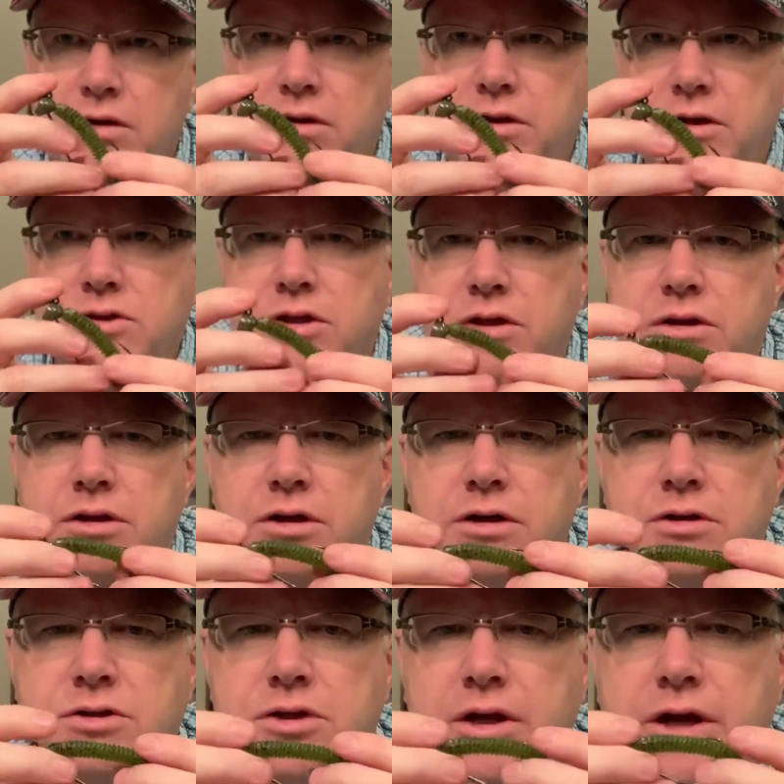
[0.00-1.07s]

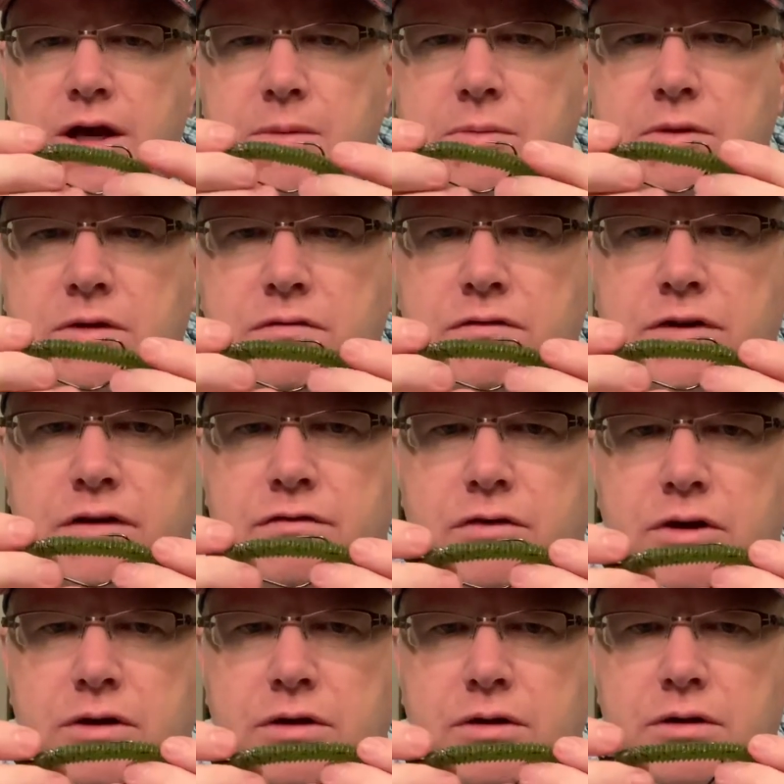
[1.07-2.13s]
there's a couple of
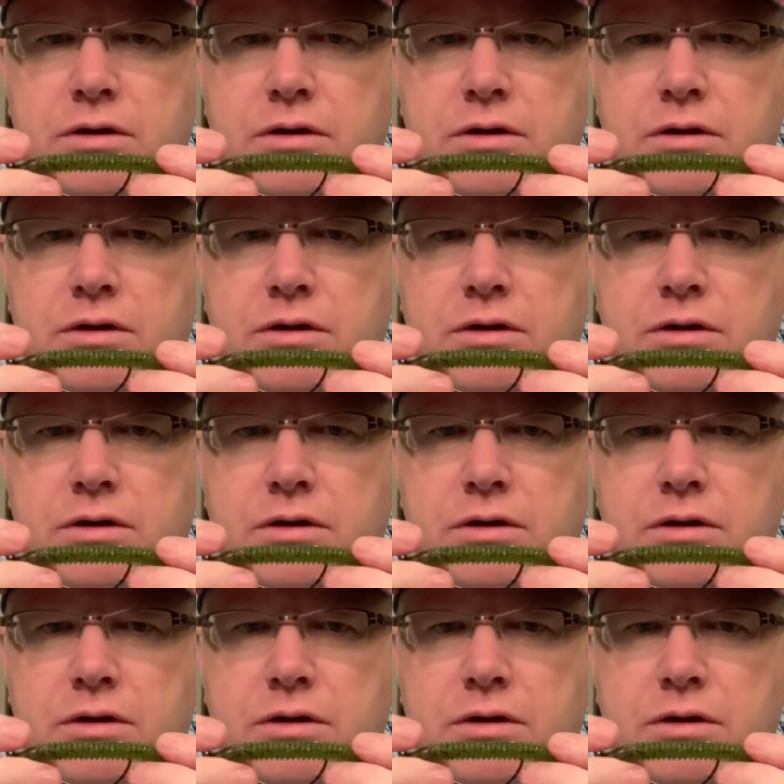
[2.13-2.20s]
different